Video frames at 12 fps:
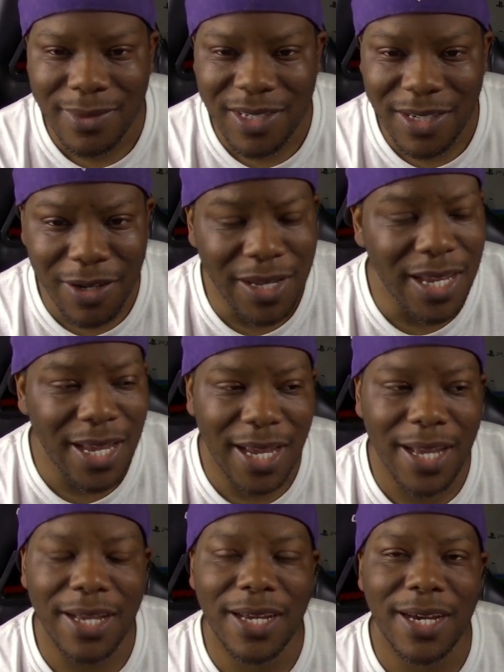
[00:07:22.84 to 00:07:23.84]
So he
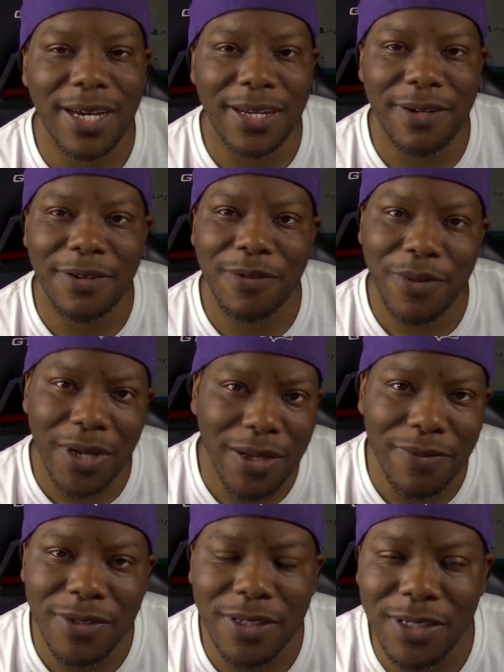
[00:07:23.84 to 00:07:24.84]
had got the
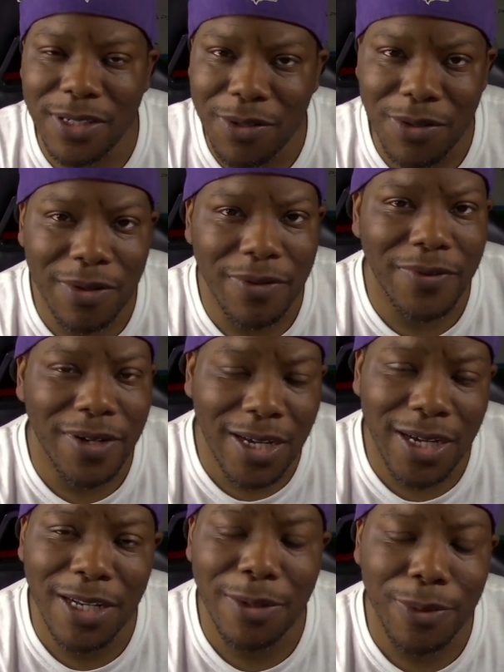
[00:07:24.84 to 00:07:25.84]
Ravens a total of
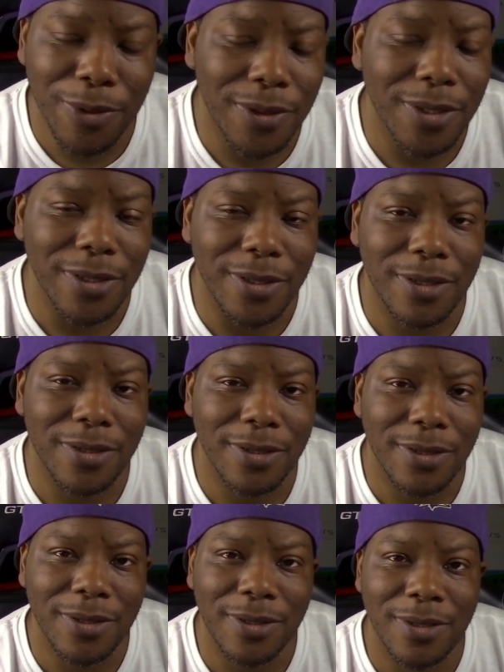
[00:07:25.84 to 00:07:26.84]
nine points
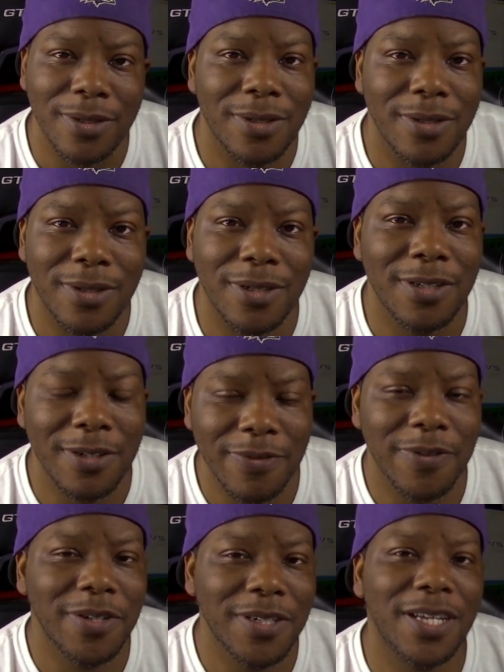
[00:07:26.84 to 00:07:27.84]
in the
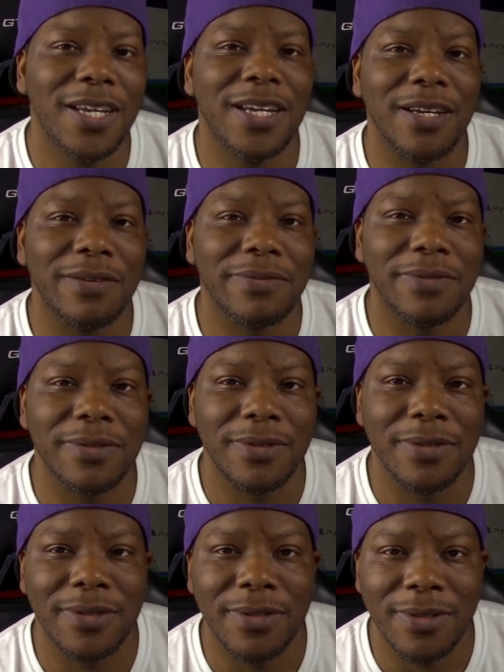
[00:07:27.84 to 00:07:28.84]
first half,
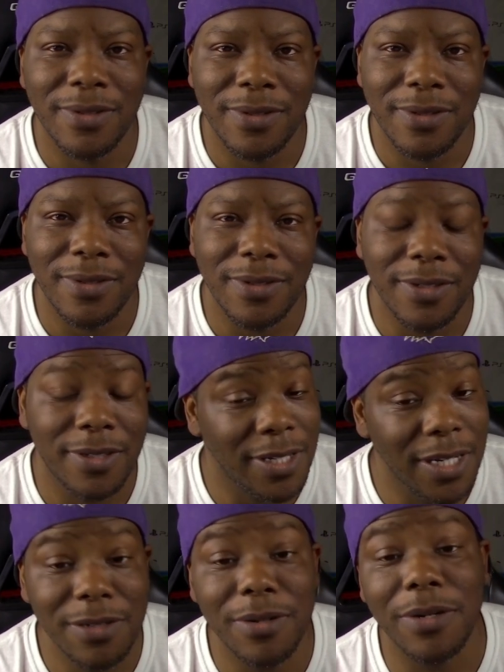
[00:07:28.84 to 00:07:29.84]

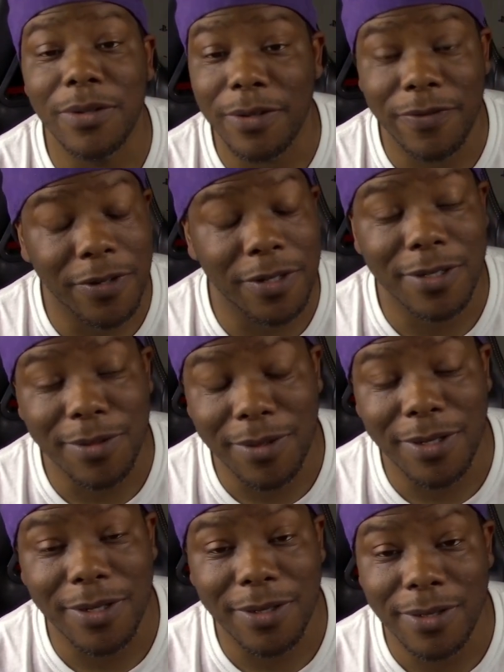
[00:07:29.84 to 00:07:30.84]
zero in the first
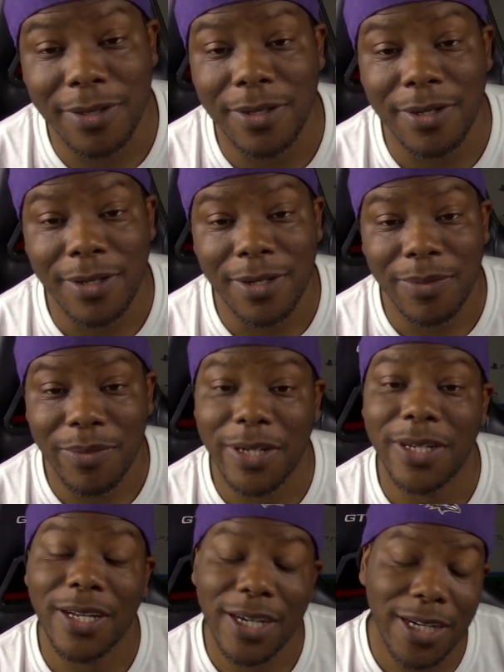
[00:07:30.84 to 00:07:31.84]
quarter, but
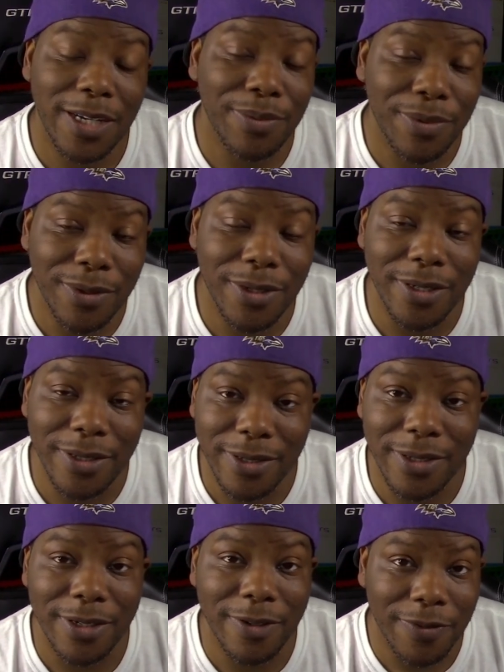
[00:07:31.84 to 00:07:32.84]
nine points
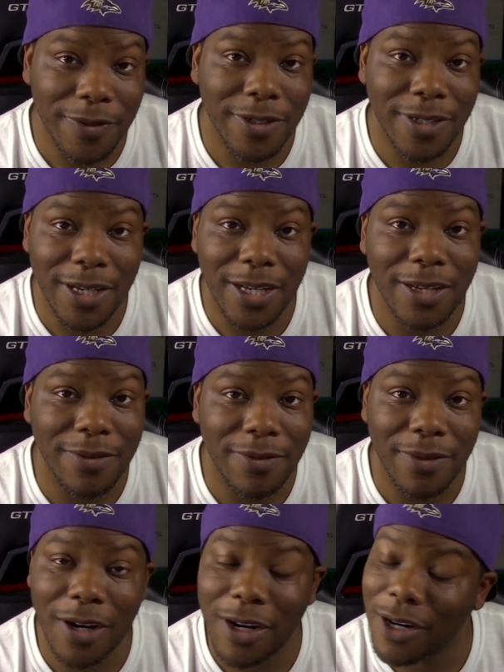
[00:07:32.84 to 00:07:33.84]
in the first half.
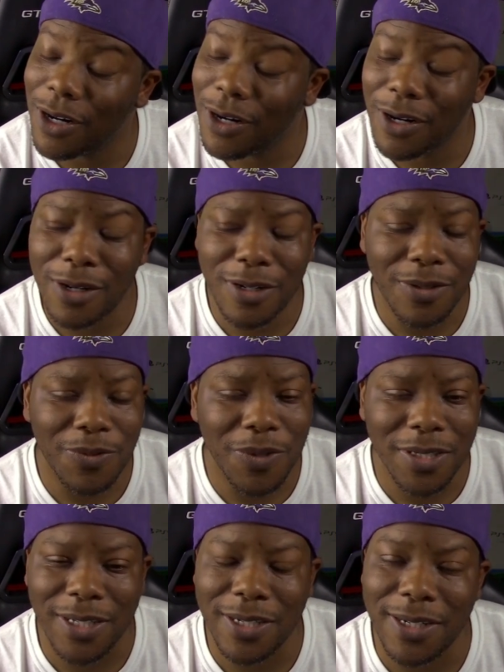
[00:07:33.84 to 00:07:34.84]
All
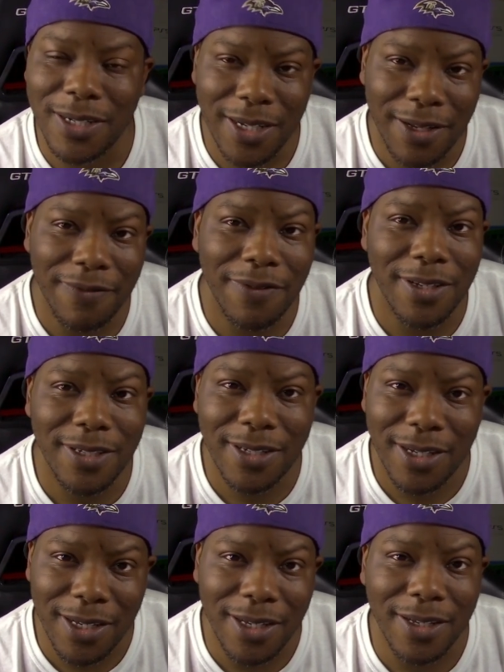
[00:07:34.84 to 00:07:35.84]
what the defense
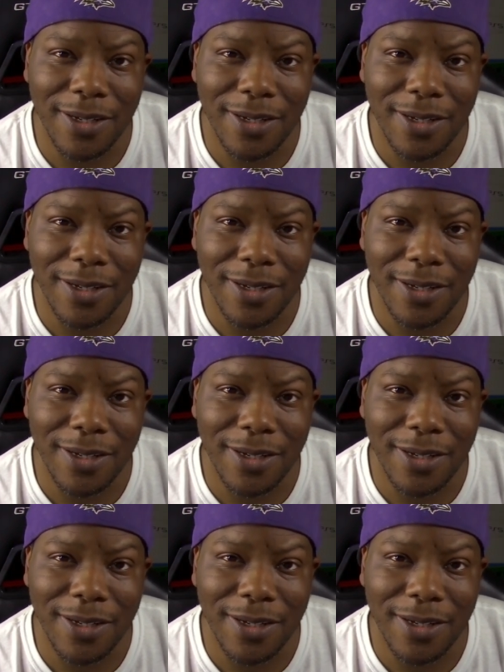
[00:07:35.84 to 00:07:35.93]
did.